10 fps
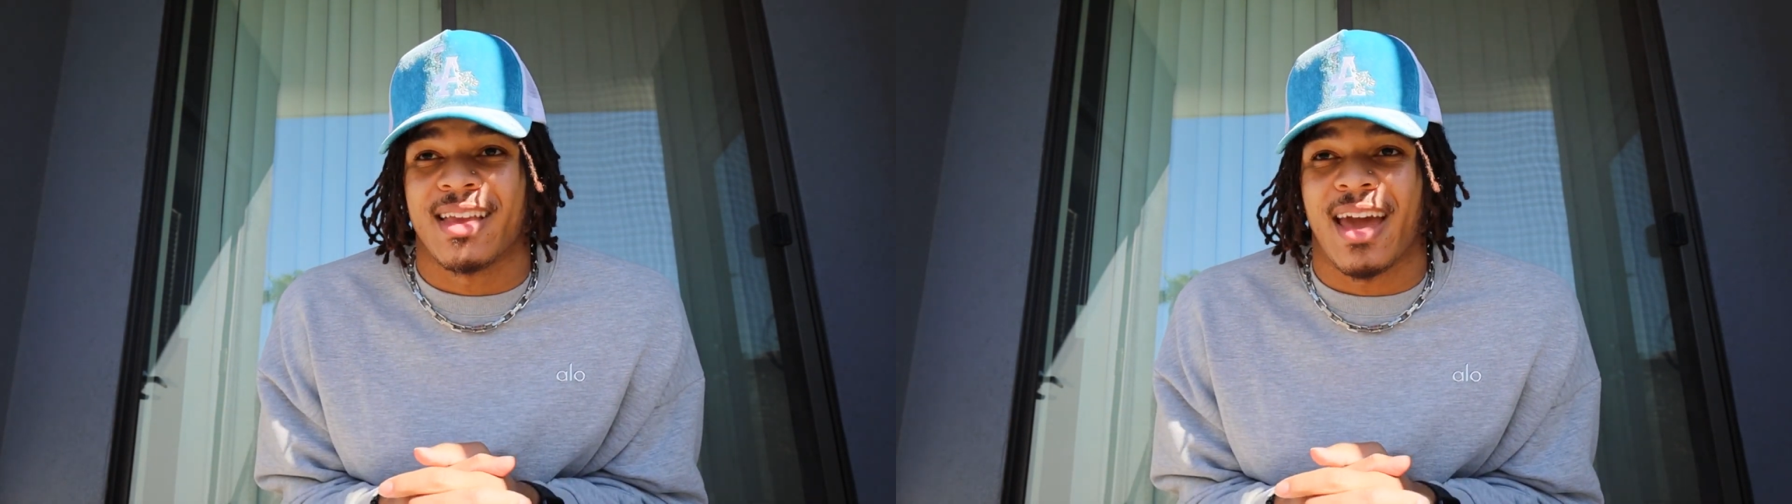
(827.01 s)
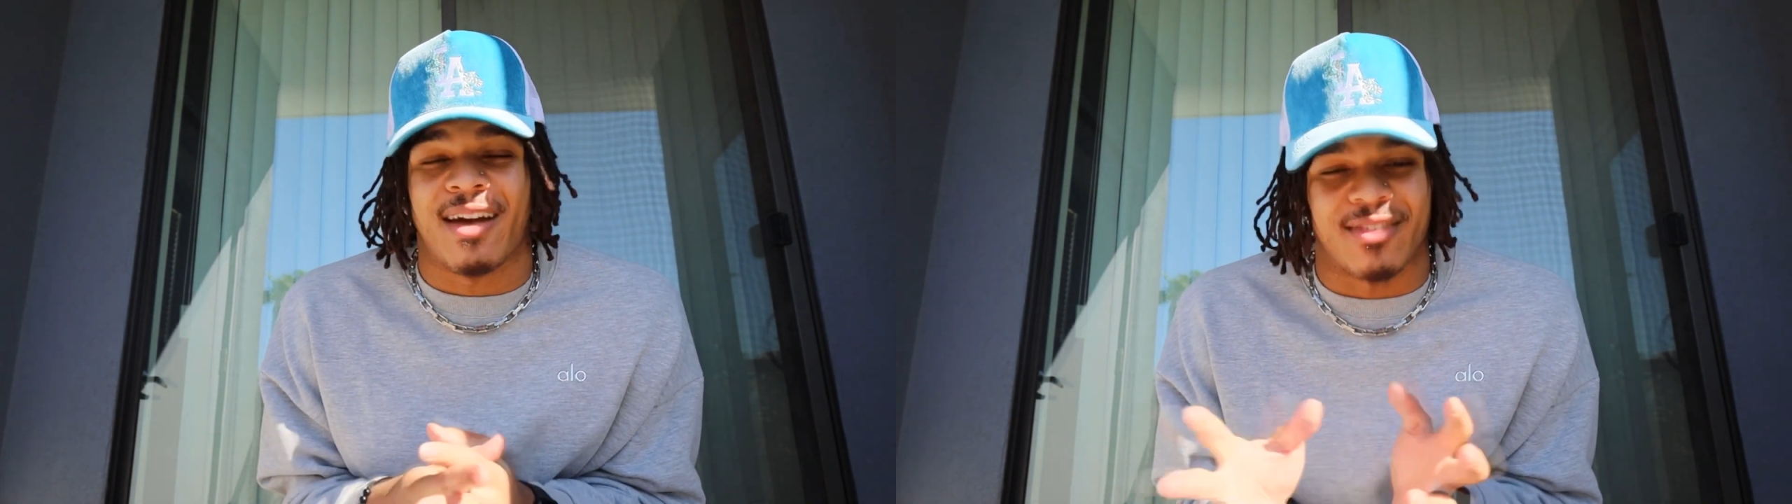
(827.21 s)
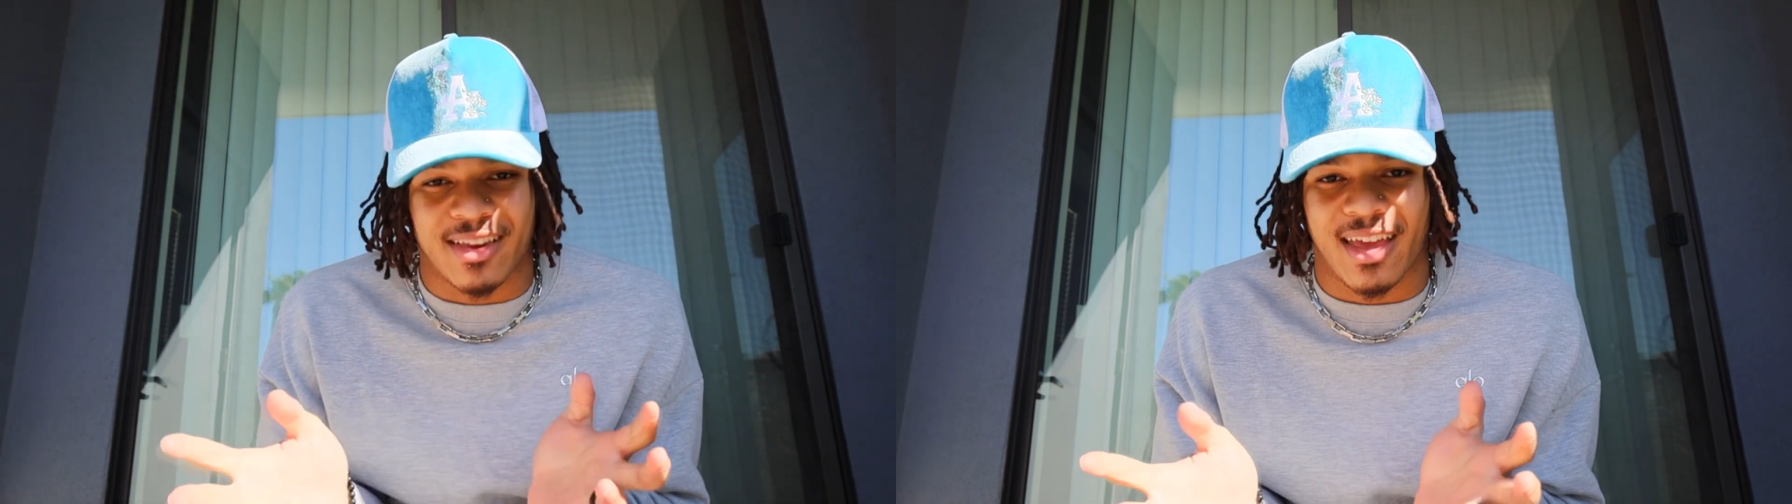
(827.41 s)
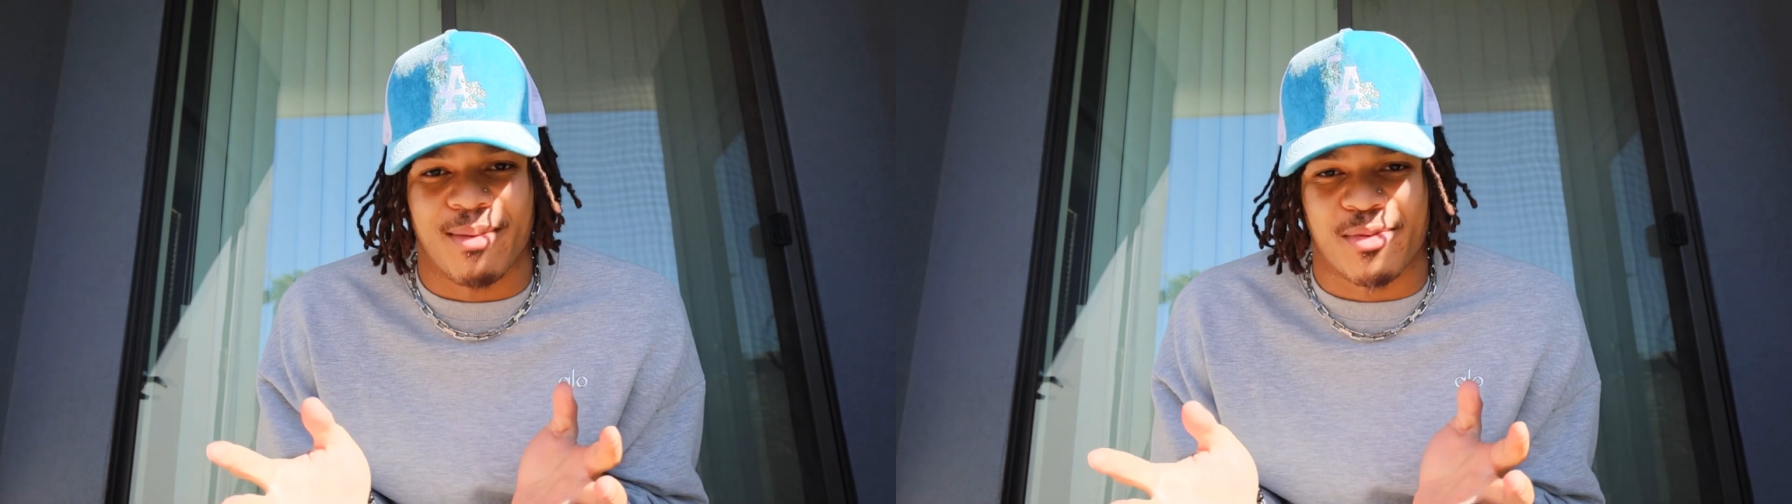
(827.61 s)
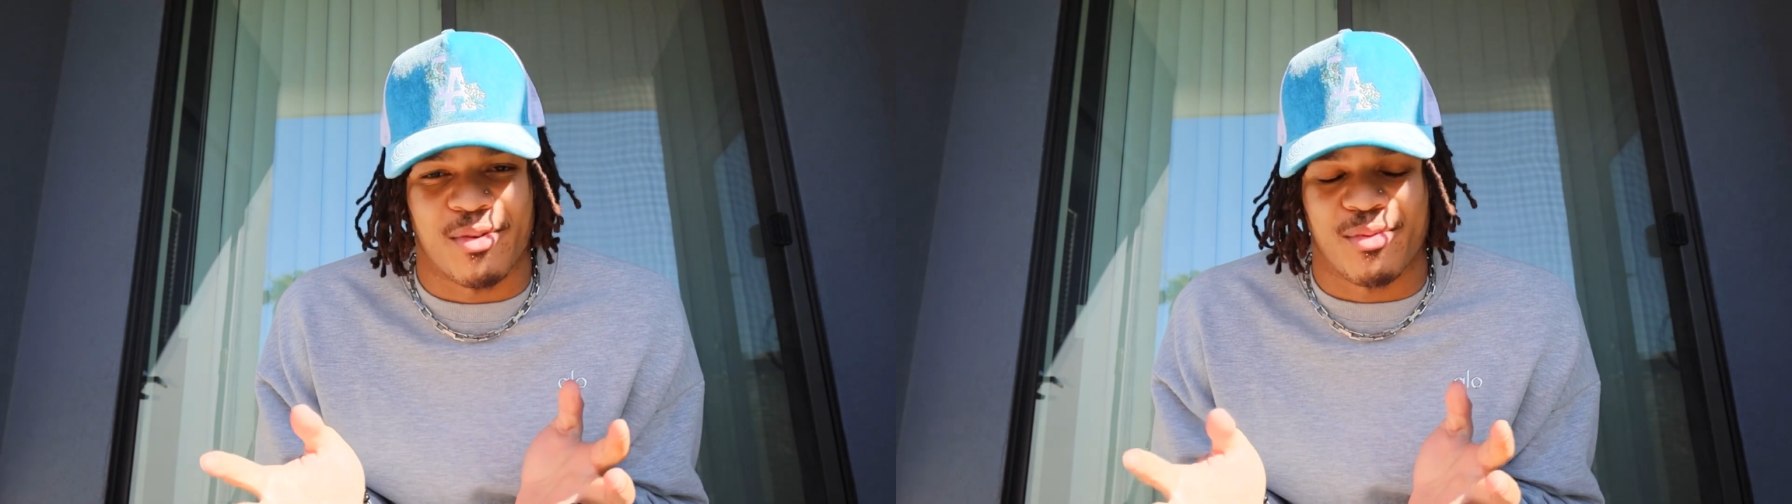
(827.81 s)
after the
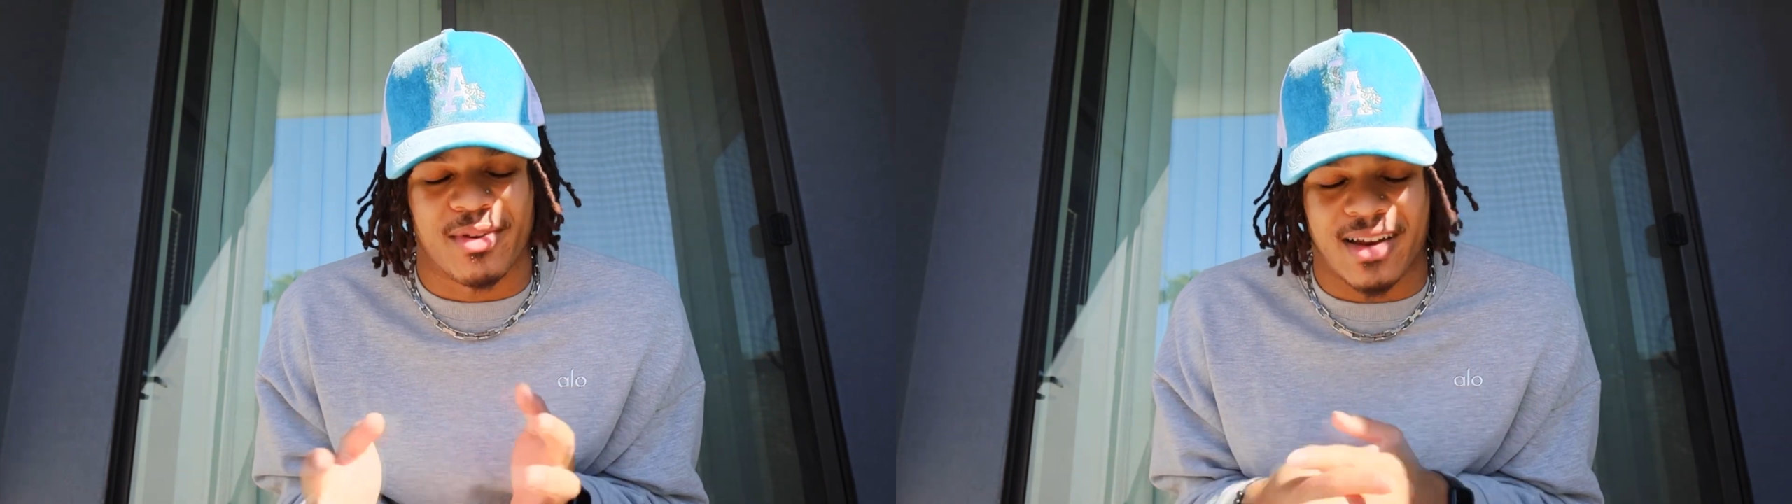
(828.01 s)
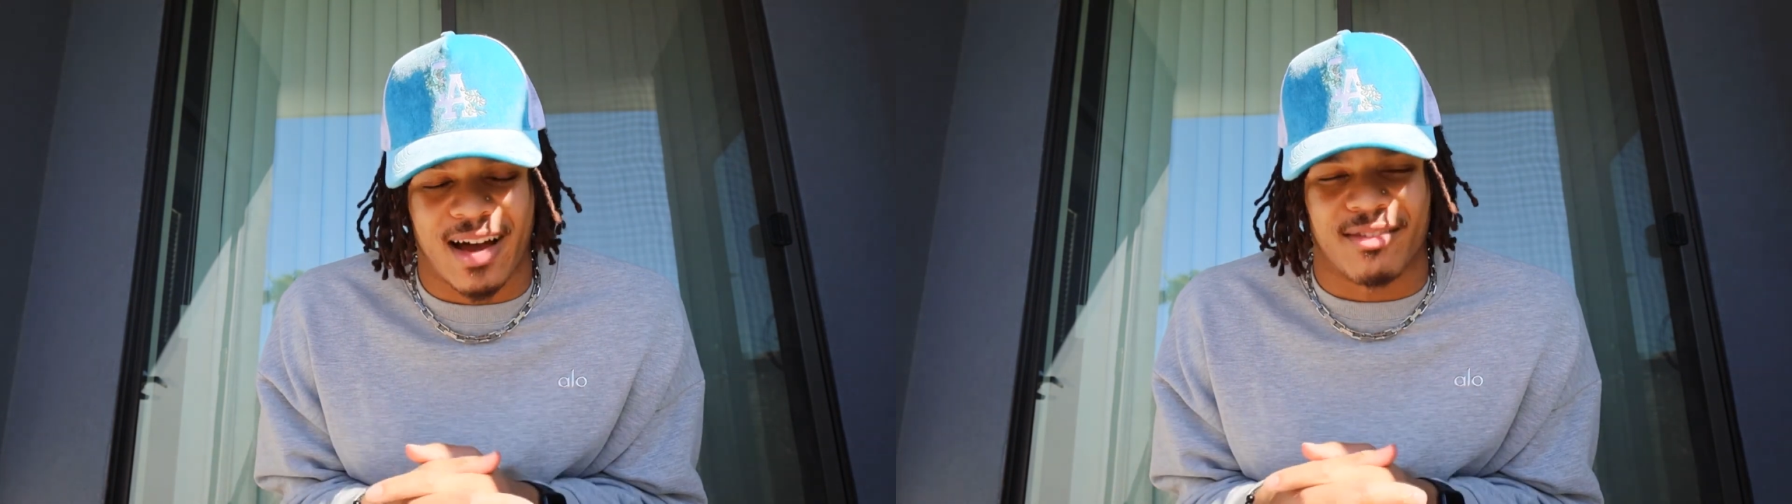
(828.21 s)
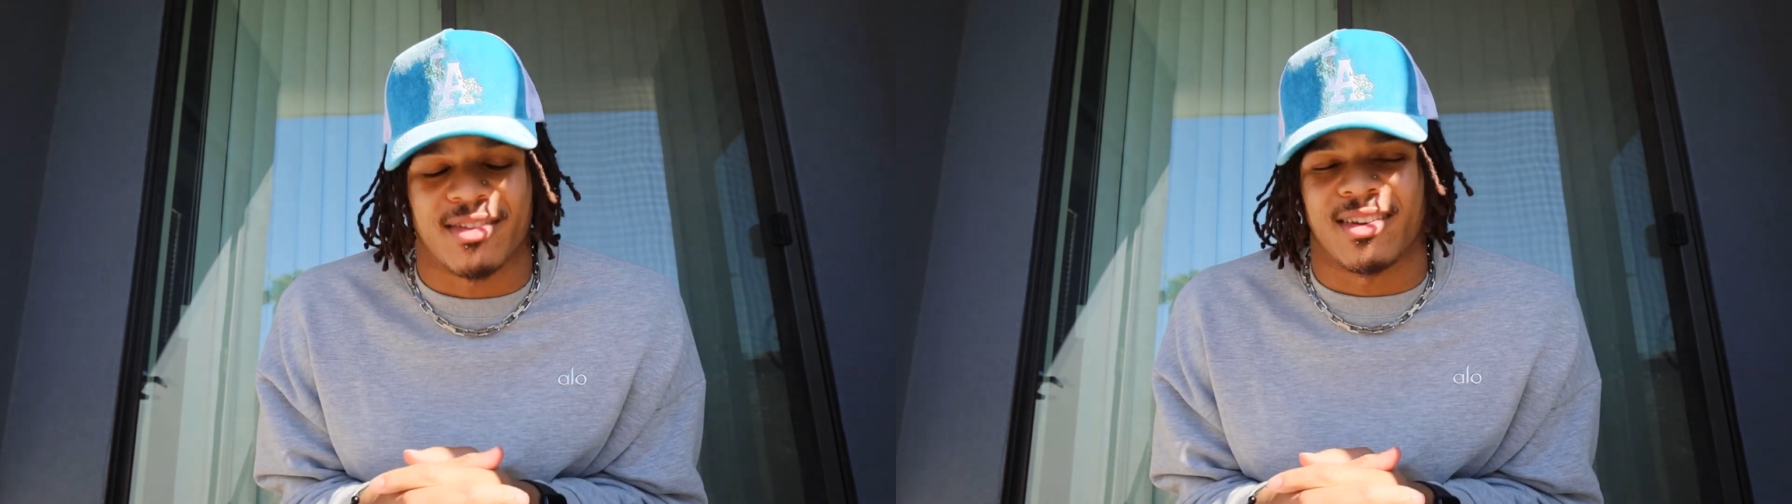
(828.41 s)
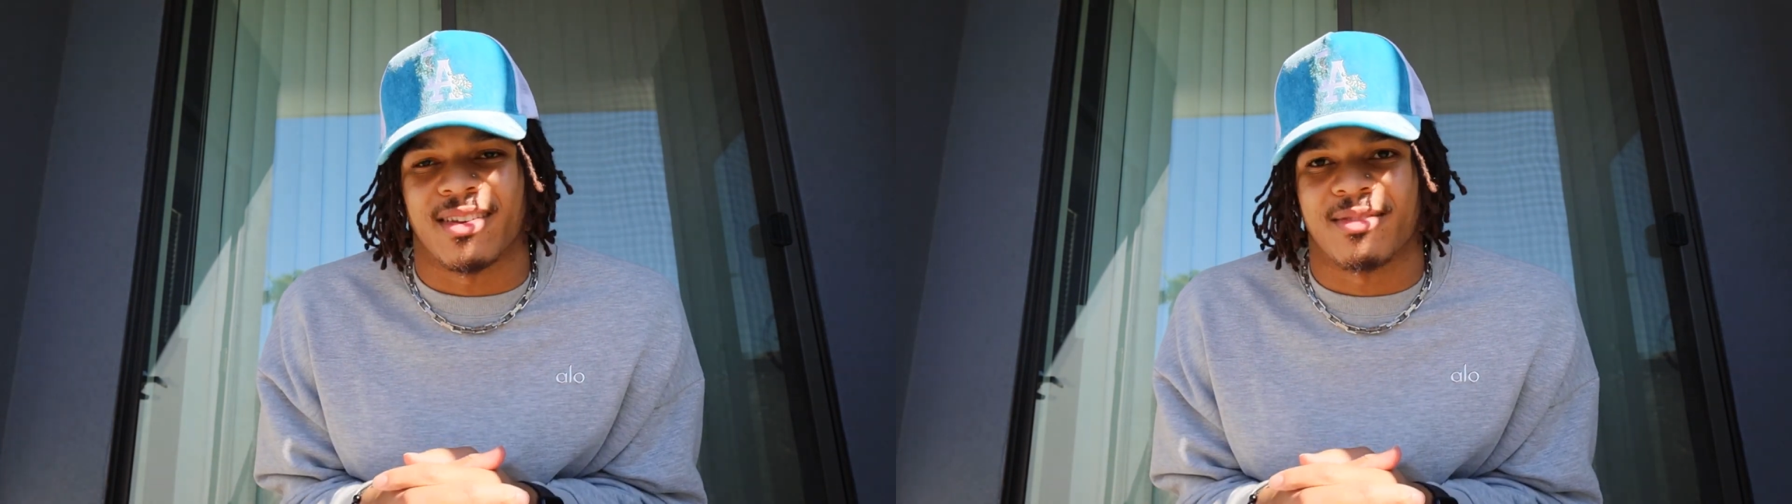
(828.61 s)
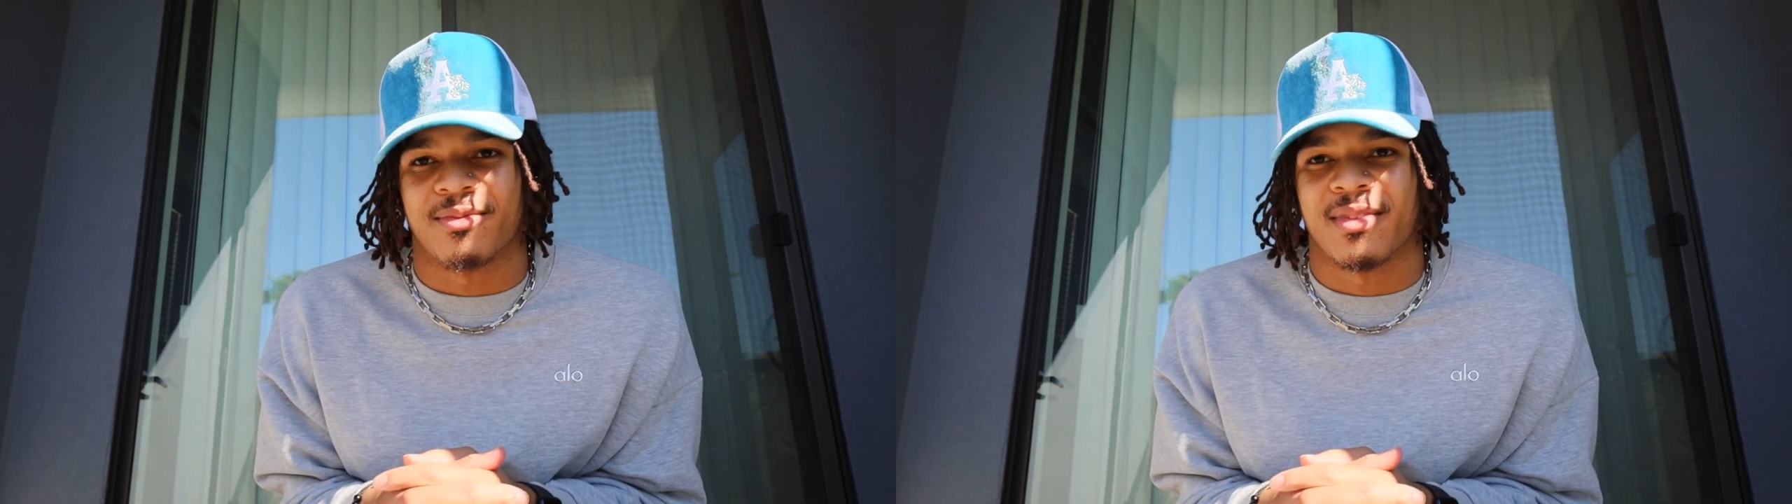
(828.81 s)
game's over with, obviously.